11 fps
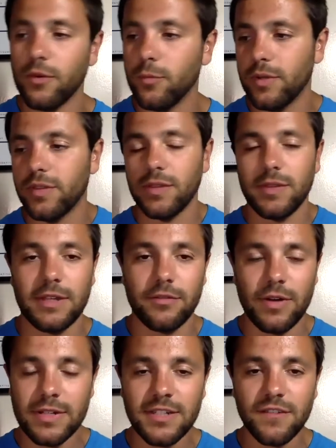with the
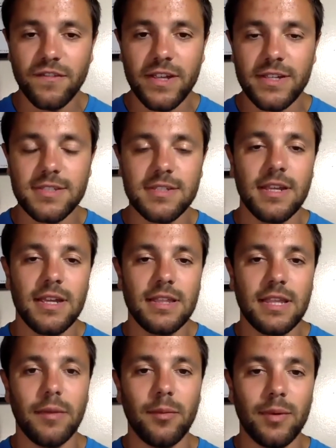resting phase, then
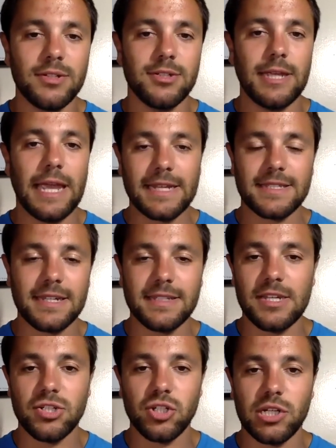we went to
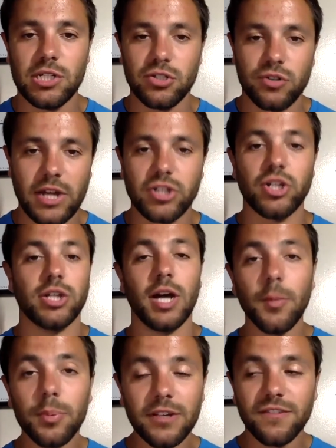excitation, contraction,
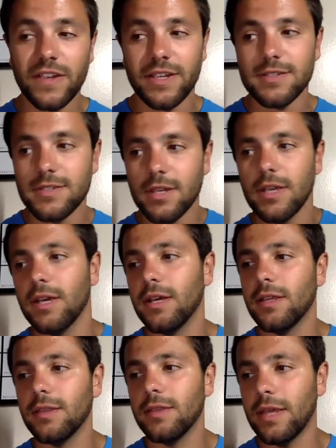coupling phase,
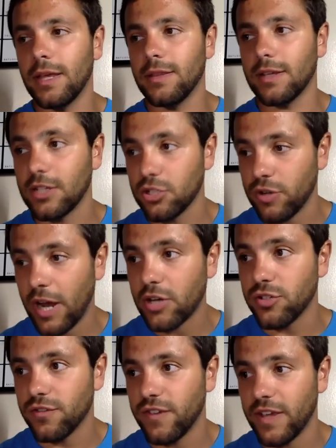then the contraction
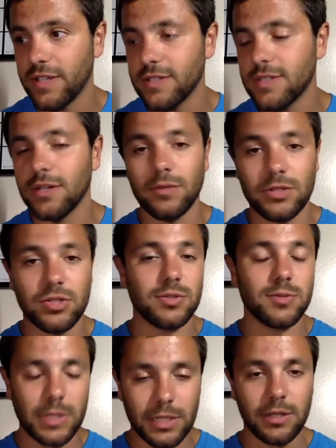phase, which is,
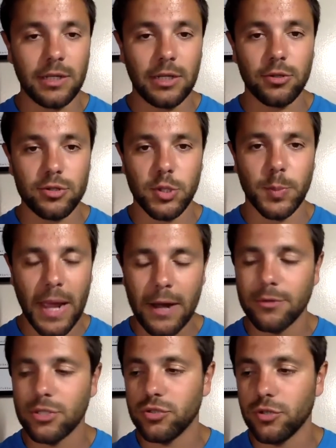in, includes our power
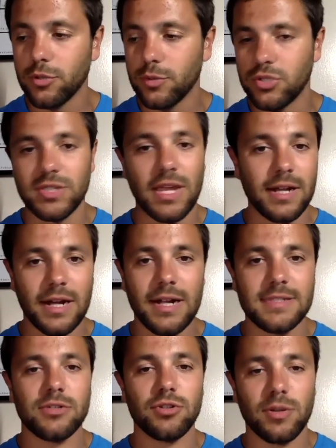stroke, which is that
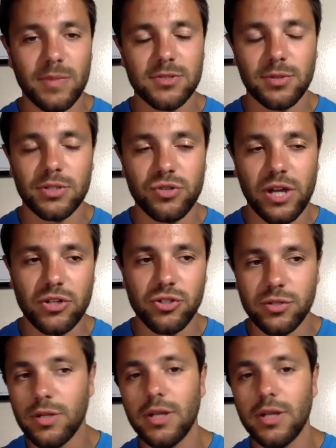concentric muscle contraction.